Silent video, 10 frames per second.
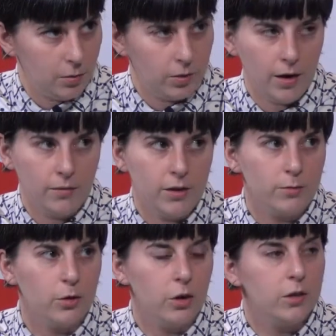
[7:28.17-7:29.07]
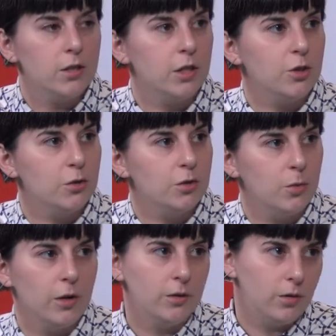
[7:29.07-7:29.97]
We have that for architecture as
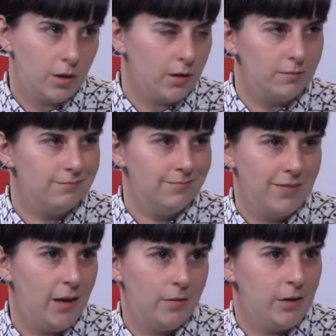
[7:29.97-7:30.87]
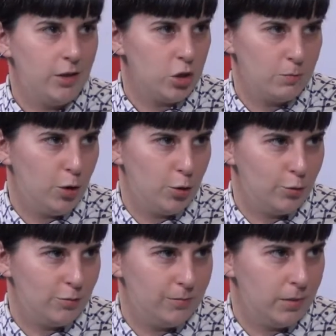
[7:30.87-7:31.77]
well. You can't have any
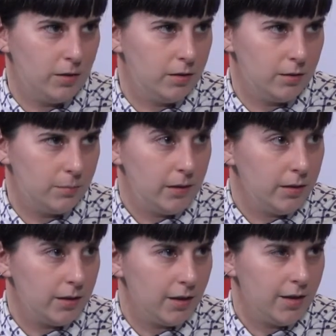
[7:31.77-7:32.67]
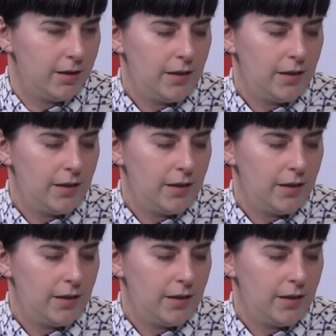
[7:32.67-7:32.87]
schmo build a building.